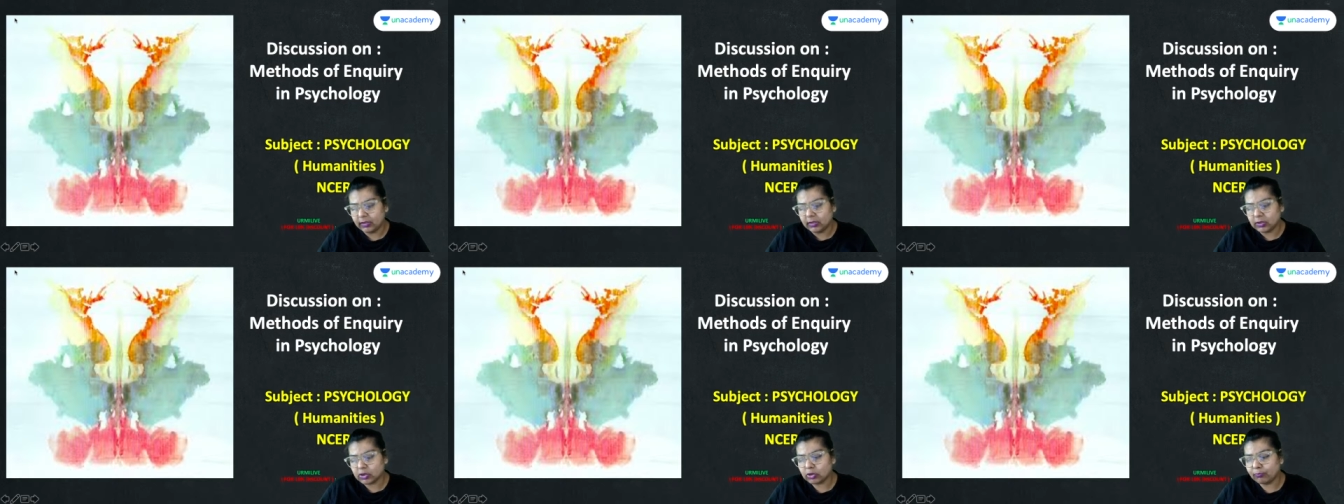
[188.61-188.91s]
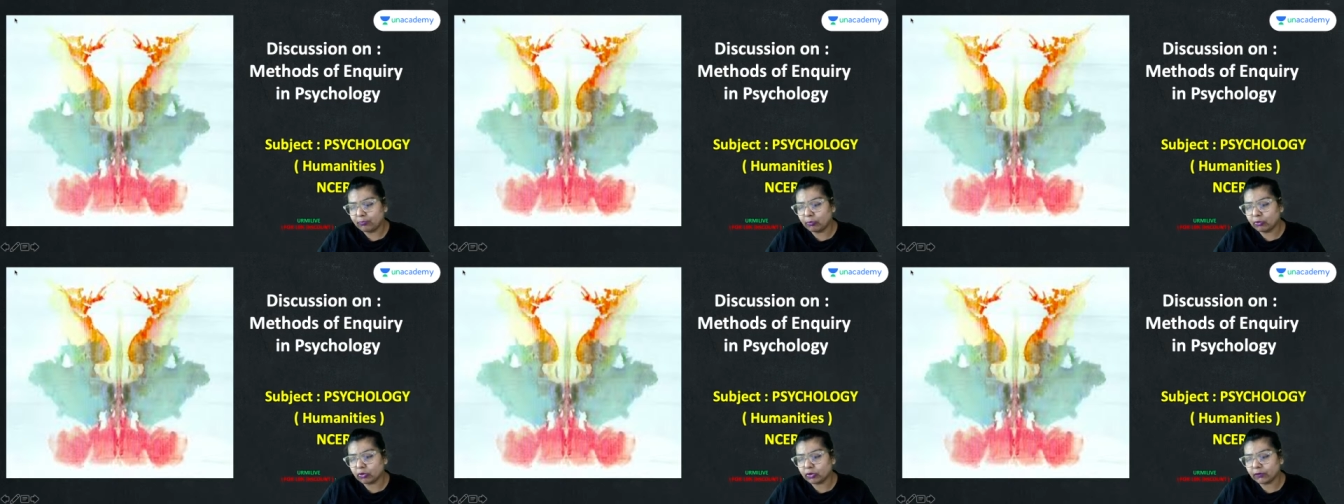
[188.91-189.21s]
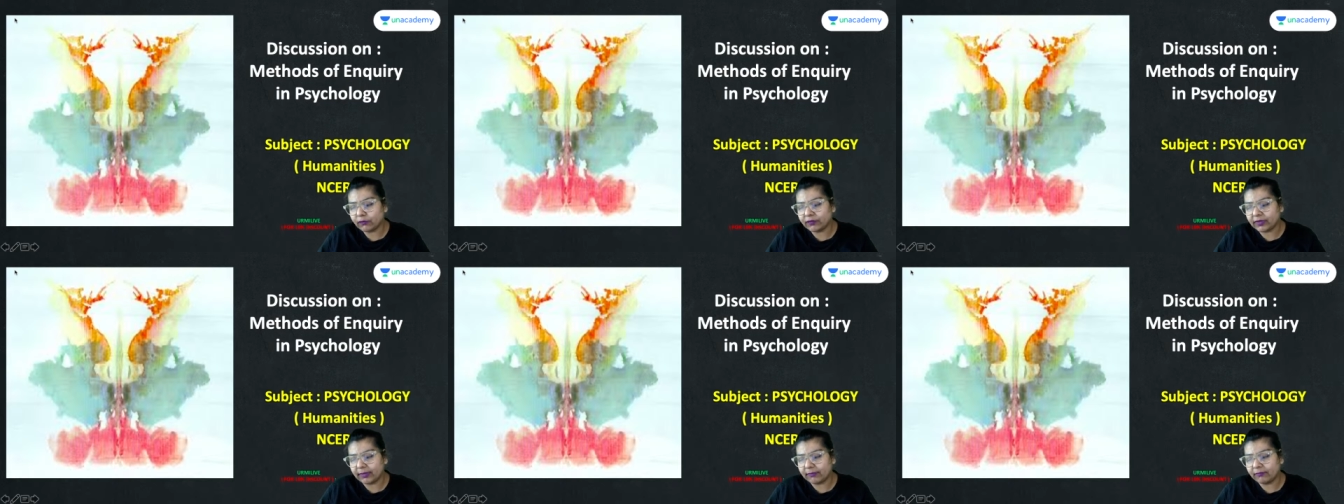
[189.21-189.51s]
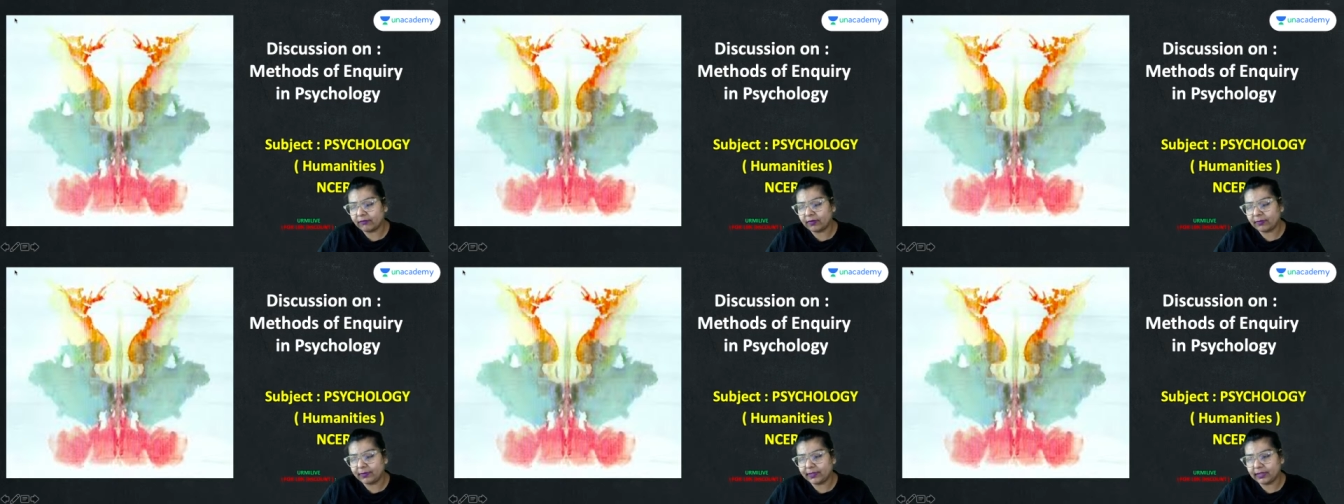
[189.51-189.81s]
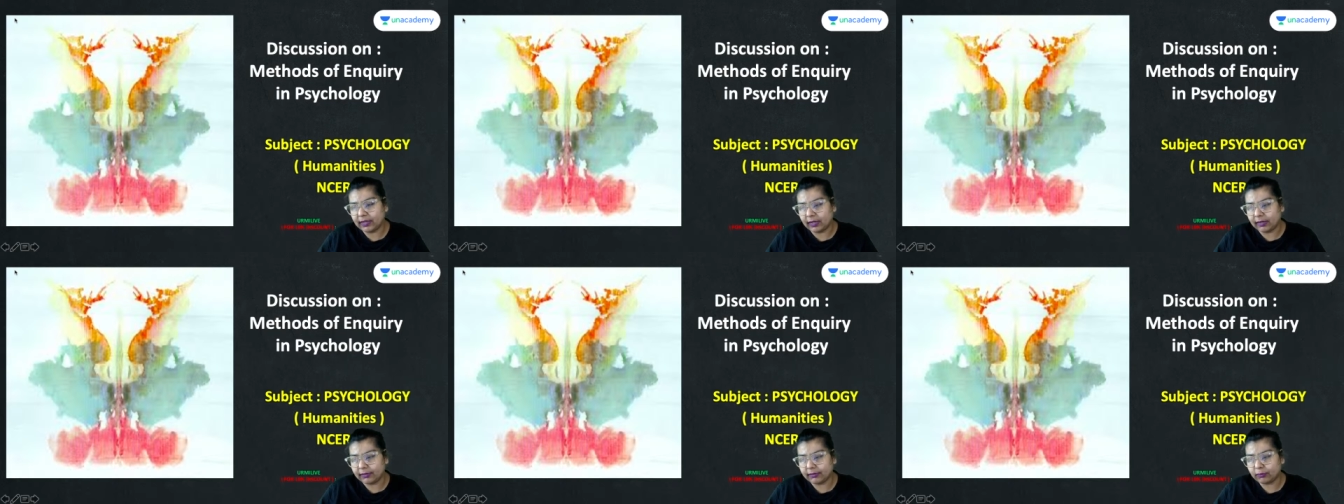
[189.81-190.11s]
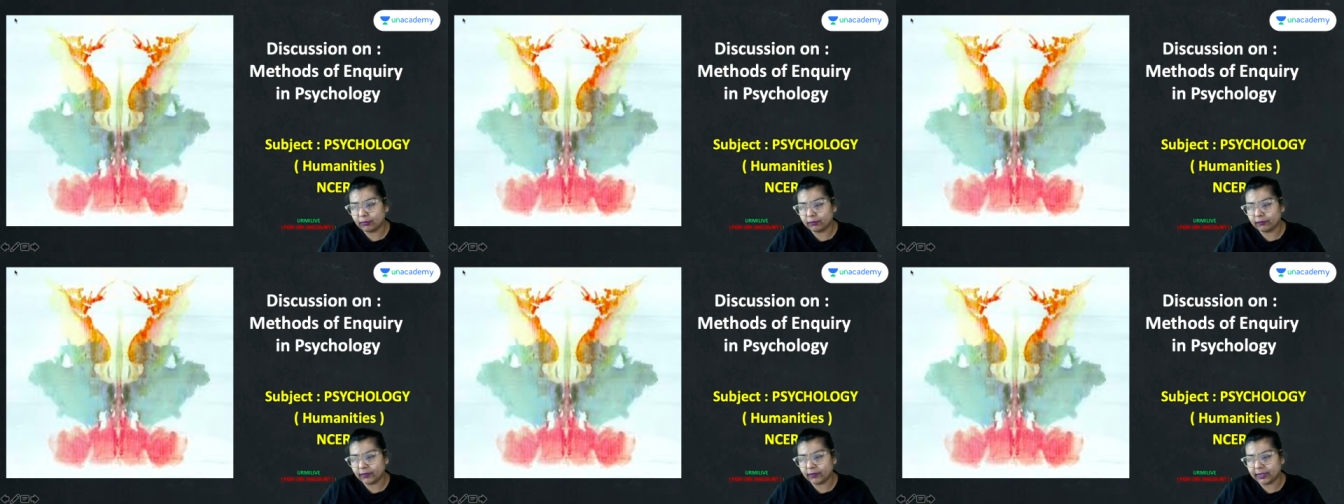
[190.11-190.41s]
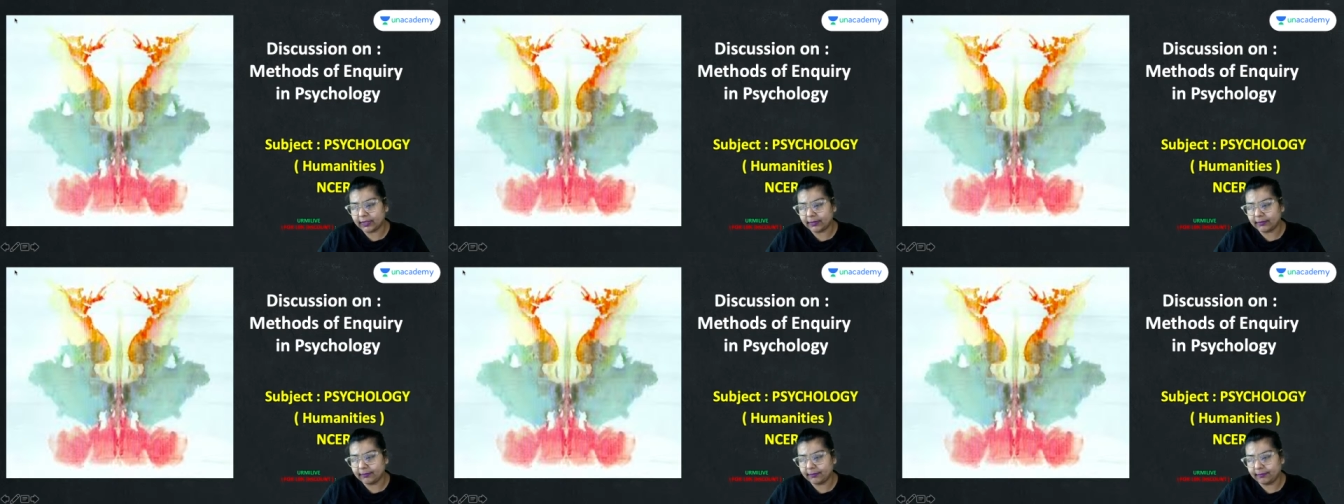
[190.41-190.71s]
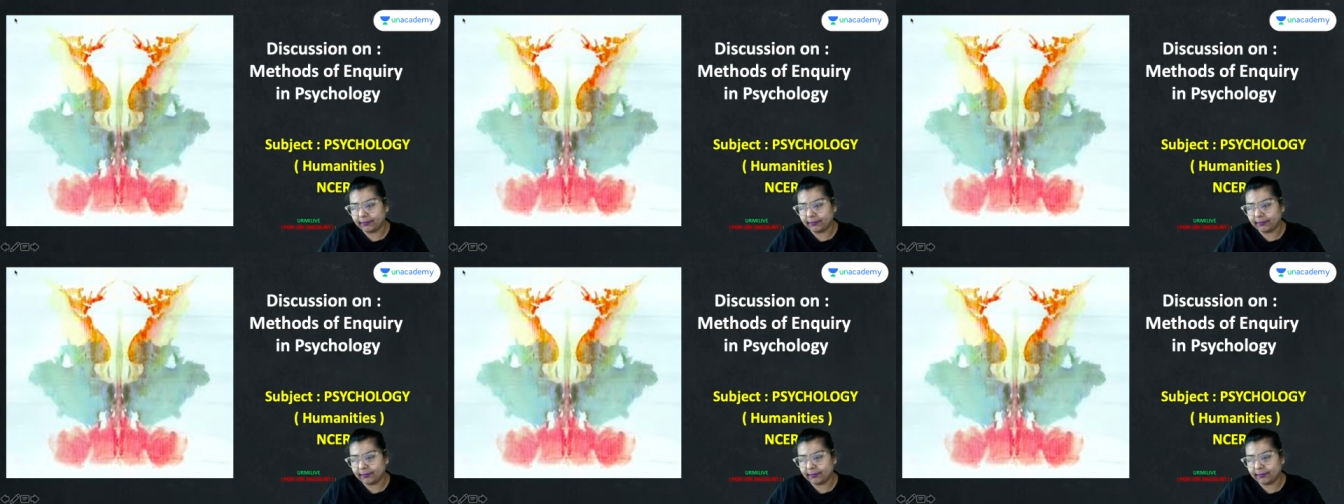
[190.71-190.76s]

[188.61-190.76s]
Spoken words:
So both of them will be done. Don't worry.